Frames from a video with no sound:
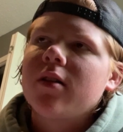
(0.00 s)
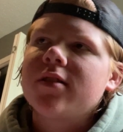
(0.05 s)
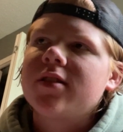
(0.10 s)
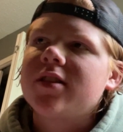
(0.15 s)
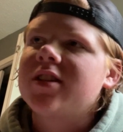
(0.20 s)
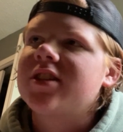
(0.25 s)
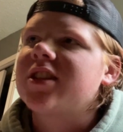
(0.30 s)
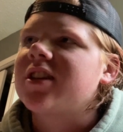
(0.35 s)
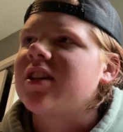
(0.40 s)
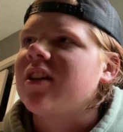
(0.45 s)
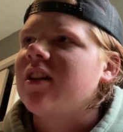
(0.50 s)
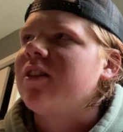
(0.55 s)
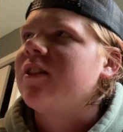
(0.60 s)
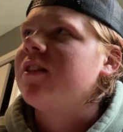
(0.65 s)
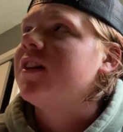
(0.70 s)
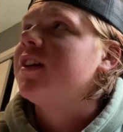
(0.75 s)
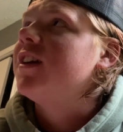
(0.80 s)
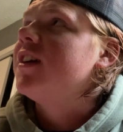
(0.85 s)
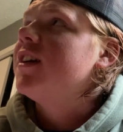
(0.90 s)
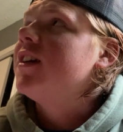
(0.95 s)
So
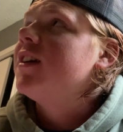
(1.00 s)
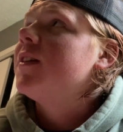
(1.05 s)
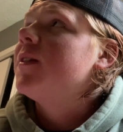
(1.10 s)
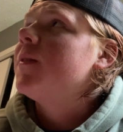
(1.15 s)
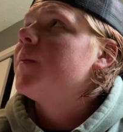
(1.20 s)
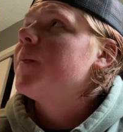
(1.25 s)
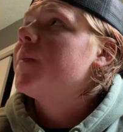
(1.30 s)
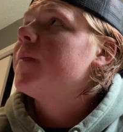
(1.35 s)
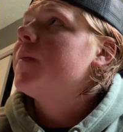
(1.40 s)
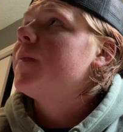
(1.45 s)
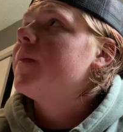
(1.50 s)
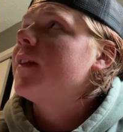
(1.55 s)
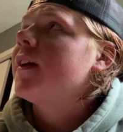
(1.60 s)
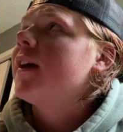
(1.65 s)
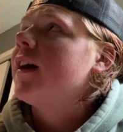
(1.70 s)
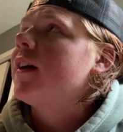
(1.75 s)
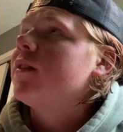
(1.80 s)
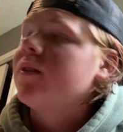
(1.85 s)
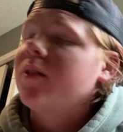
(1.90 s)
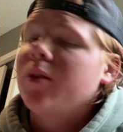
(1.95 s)

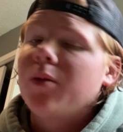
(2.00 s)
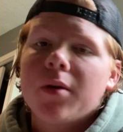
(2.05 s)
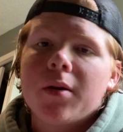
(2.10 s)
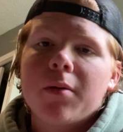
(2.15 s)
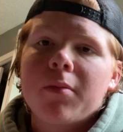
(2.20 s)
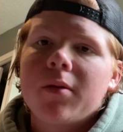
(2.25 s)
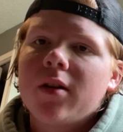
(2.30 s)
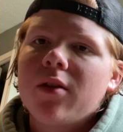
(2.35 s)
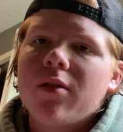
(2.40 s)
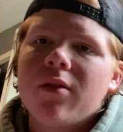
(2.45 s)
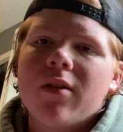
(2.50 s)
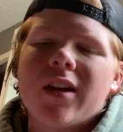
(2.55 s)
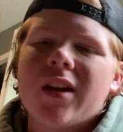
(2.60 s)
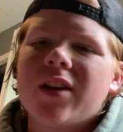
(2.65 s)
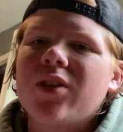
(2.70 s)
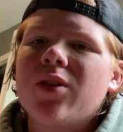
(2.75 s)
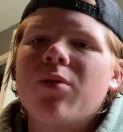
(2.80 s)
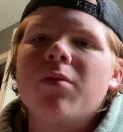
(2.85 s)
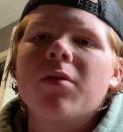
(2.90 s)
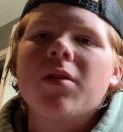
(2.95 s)
I don't know what I'm gonna do, and I
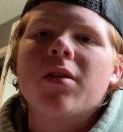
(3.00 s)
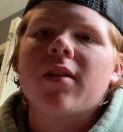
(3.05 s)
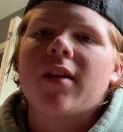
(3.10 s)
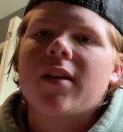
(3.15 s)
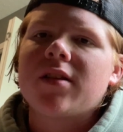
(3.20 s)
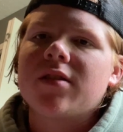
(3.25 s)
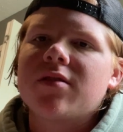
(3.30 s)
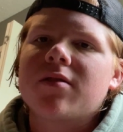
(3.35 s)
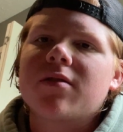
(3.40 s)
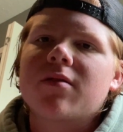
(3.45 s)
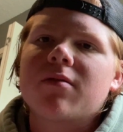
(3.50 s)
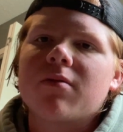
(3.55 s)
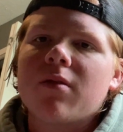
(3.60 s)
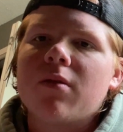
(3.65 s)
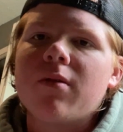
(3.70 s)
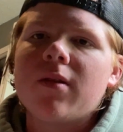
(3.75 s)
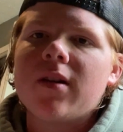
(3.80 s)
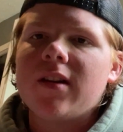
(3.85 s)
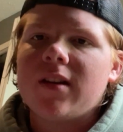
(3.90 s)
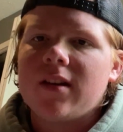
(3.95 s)
don't want to like
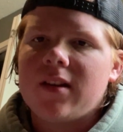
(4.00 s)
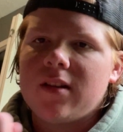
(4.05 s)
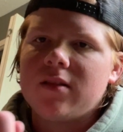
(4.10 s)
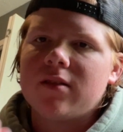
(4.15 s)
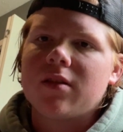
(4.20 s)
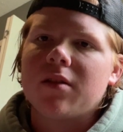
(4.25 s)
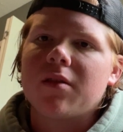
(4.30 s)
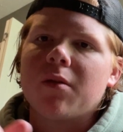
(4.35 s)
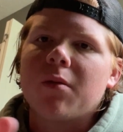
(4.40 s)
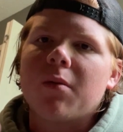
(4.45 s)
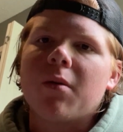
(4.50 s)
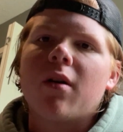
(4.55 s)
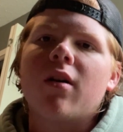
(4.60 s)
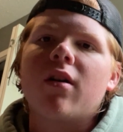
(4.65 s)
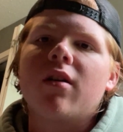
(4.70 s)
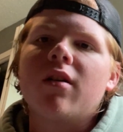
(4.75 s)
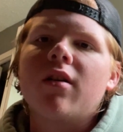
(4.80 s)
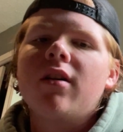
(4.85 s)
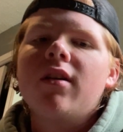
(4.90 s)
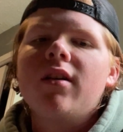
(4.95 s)
screw it into the wall.